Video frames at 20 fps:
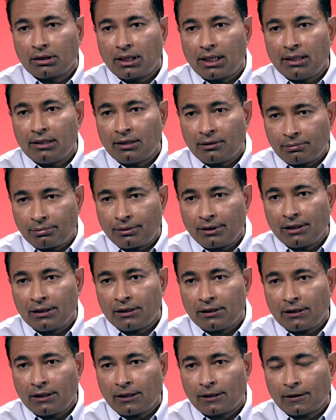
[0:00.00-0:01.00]
in the
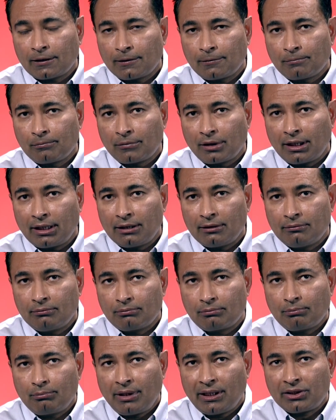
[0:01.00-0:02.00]
field, uh,
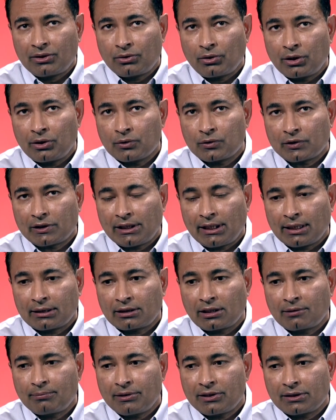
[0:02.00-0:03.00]
and make sure you select
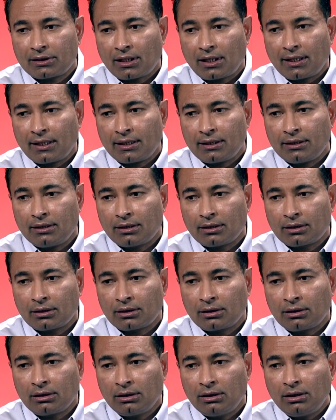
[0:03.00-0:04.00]
herbicide
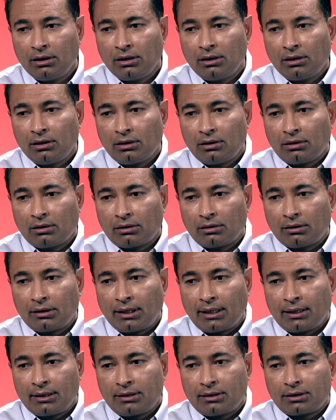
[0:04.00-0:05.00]
uh,
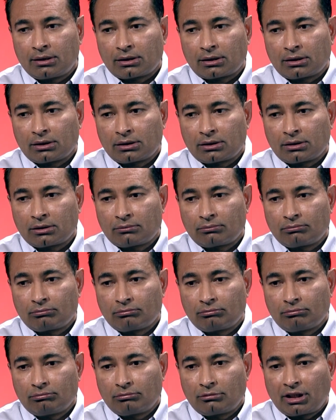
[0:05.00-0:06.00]
that uh,
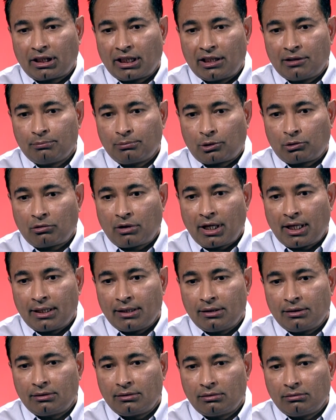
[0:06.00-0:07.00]
can
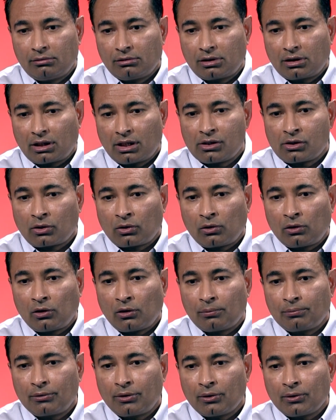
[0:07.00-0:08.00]
provide control
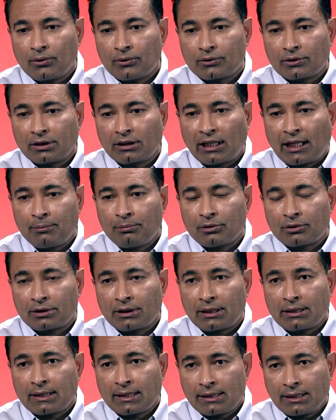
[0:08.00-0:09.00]
of those
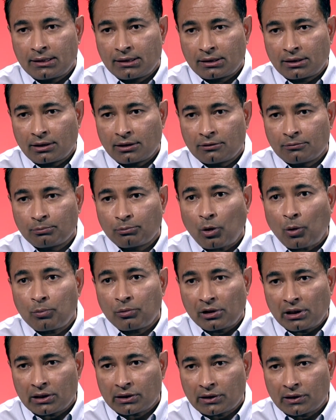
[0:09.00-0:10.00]
glyphosate resistant
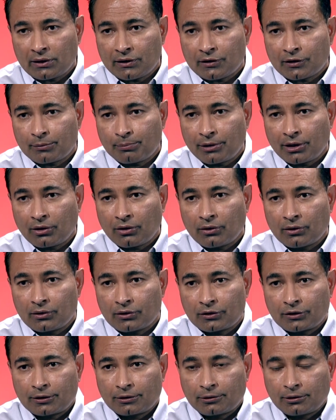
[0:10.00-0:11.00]
populations,
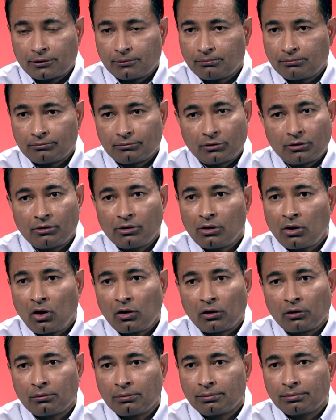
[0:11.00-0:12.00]
because a uh,
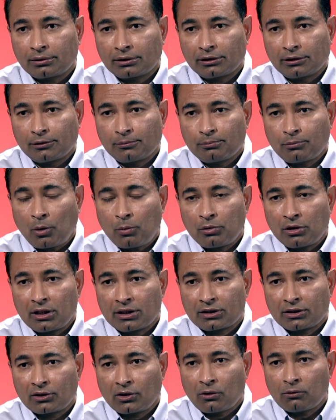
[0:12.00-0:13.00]
lot of uh,
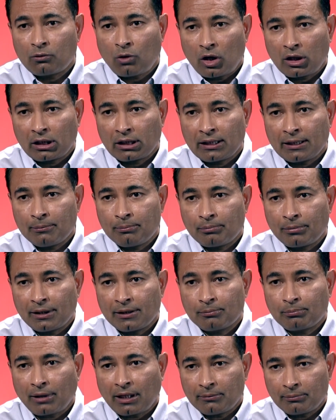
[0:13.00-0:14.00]
population of water hemp
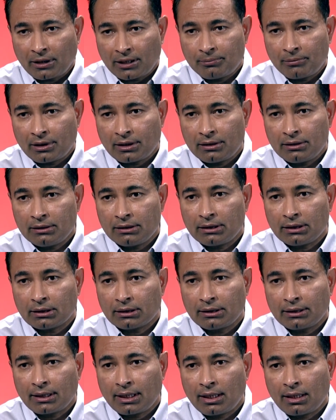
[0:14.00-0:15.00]
and palmer amaranth, uh,
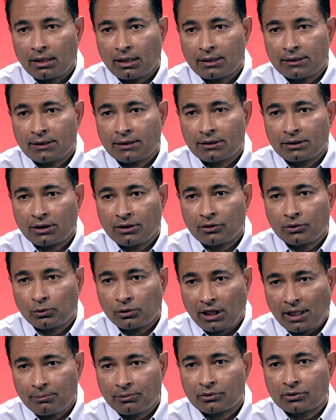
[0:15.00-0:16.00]
they are resistant to
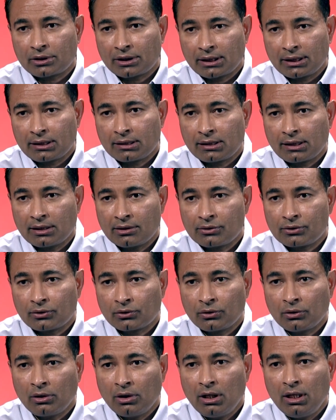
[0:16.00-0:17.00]
glyphosate, and
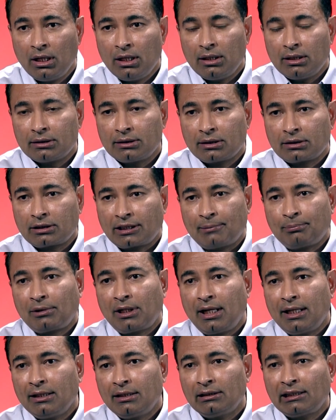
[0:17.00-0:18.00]
so just
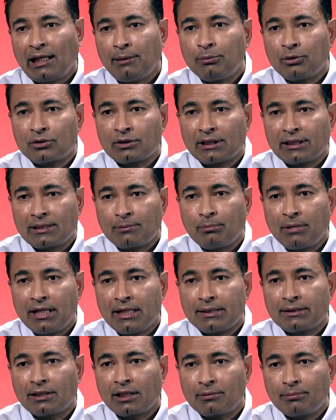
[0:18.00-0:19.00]
applying glyphosate
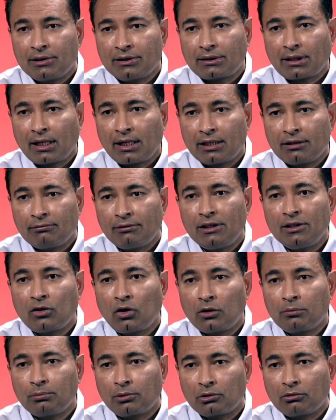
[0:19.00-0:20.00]
based herbicide will
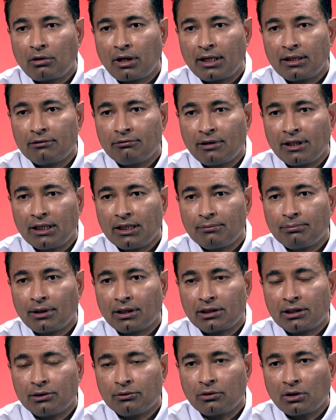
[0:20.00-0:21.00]
not provide very
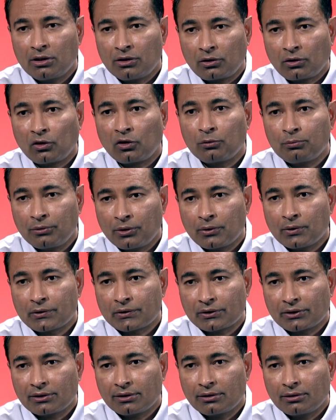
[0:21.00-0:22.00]
effective control of
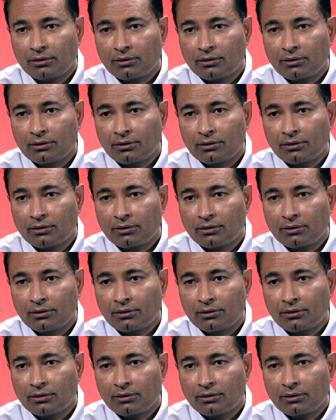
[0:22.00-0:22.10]
those.